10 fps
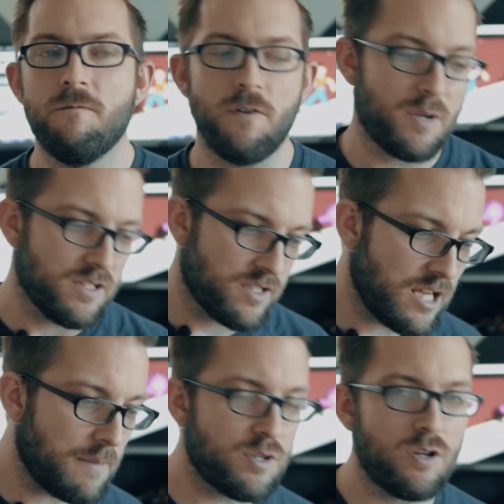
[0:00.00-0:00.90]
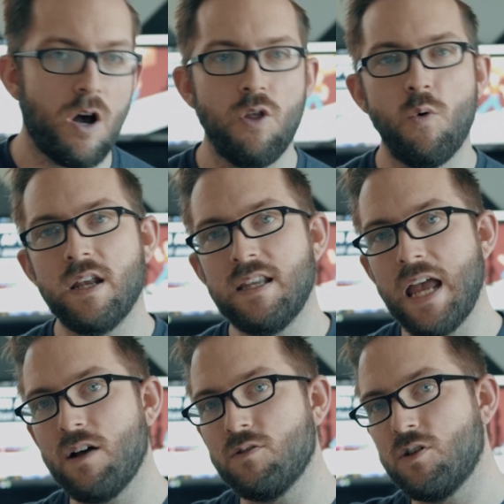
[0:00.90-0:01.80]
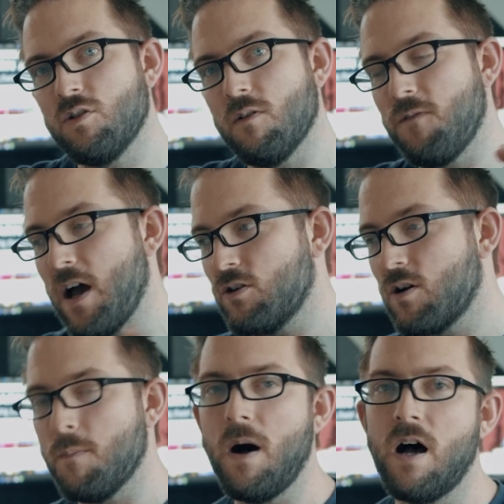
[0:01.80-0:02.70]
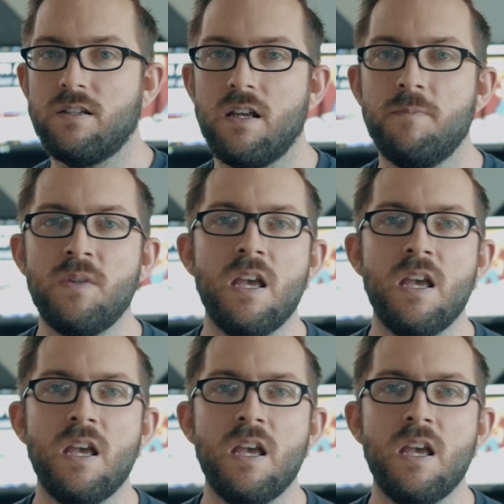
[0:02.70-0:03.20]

from conception all the way down to the final composite.